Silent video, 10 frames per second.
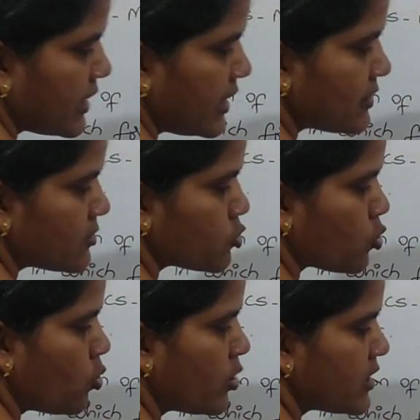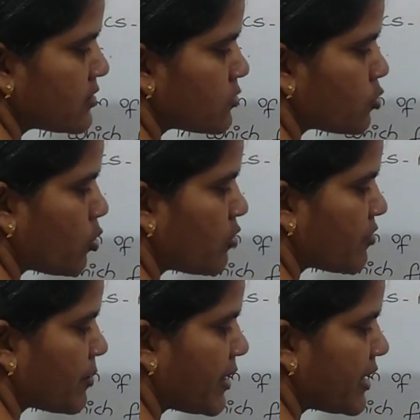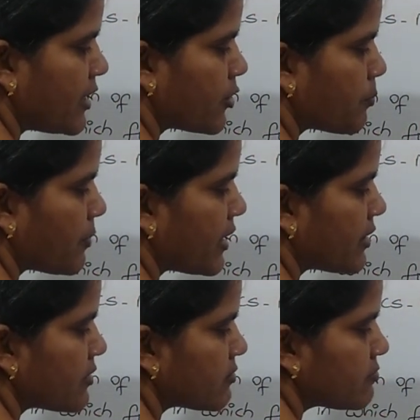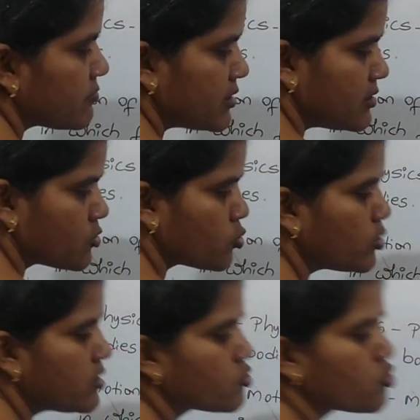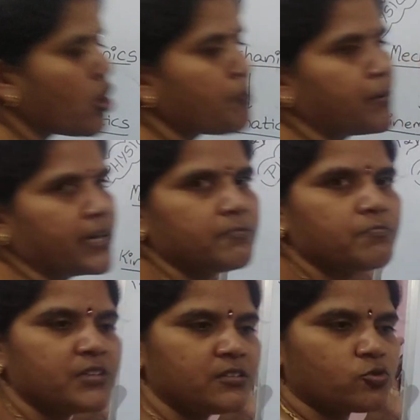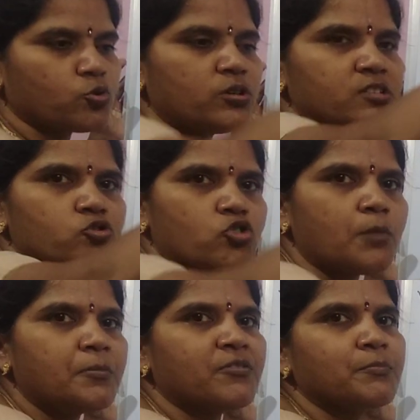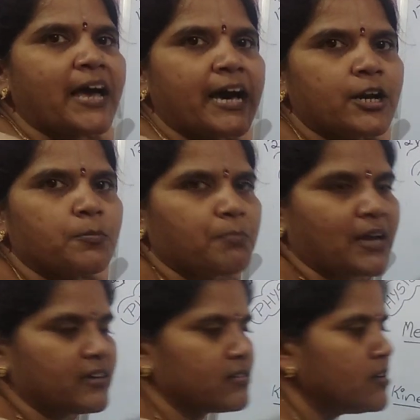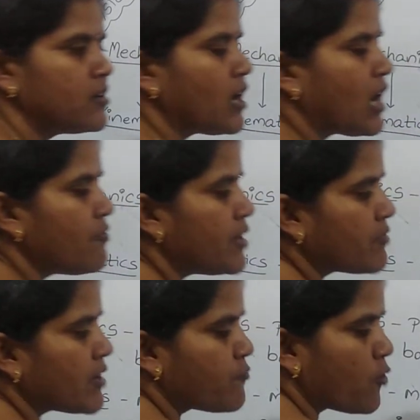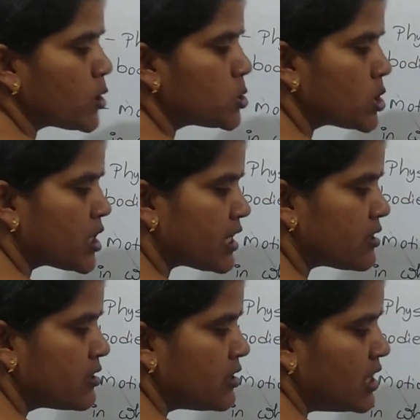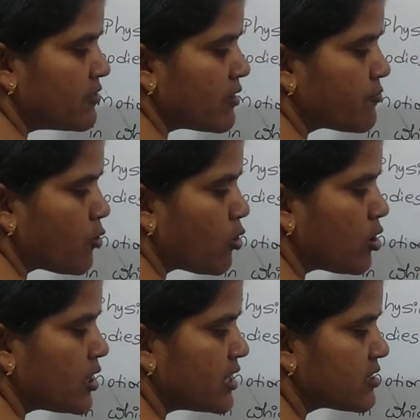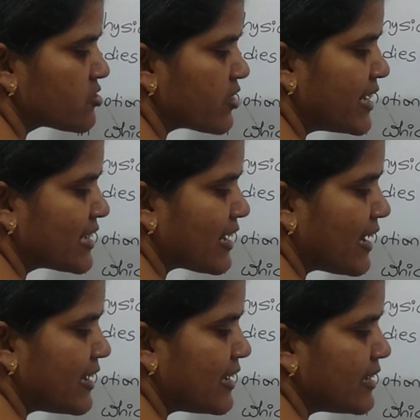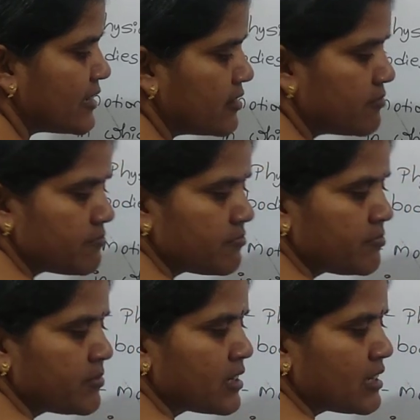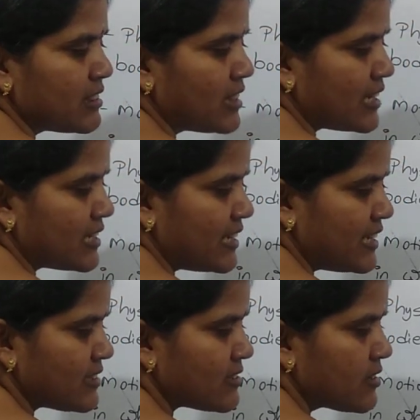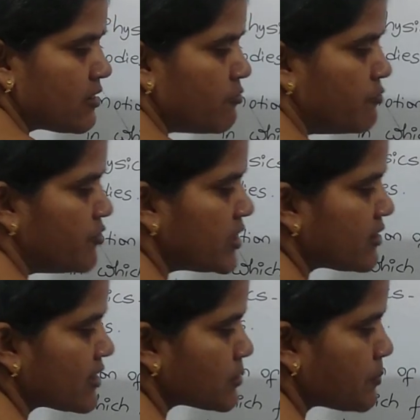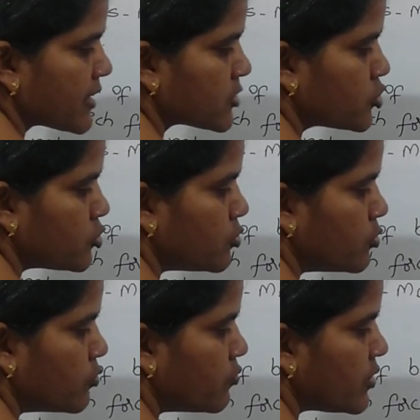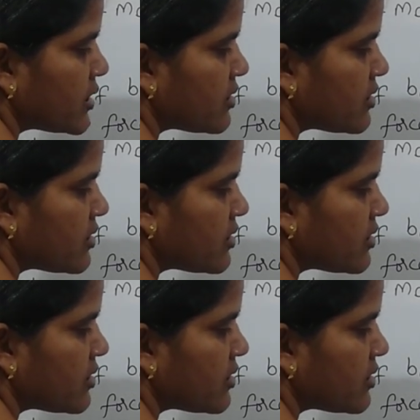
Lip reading: a stone is thrown from an aeroplane. A stone is dropped. A stone is dropped from the aeroplane. How it will fall, children? It will fall in a straight line. That is with respect to